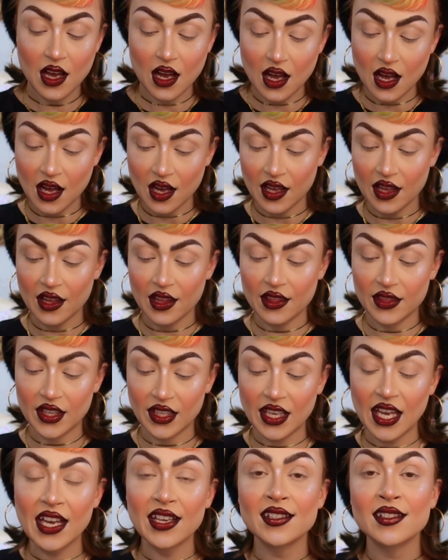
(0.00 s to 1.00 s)
The
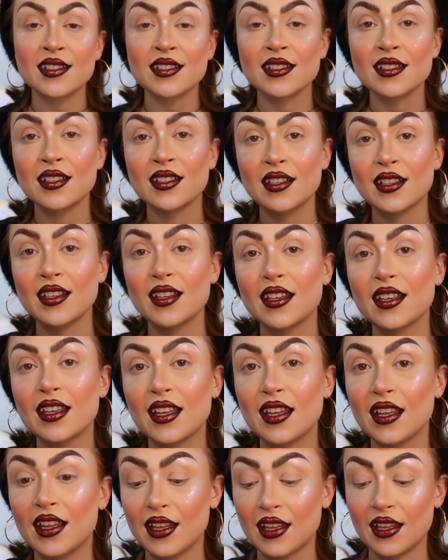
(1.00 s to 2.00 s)
case
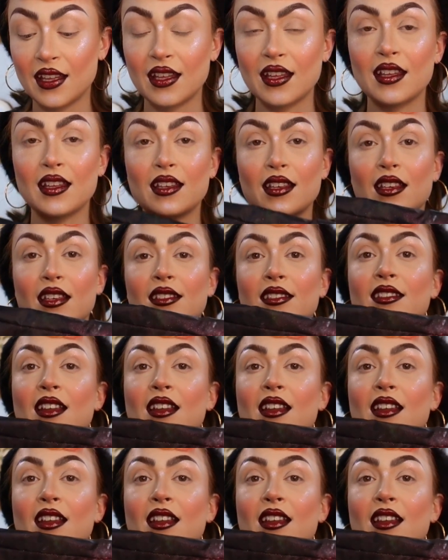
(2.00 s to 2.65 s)
is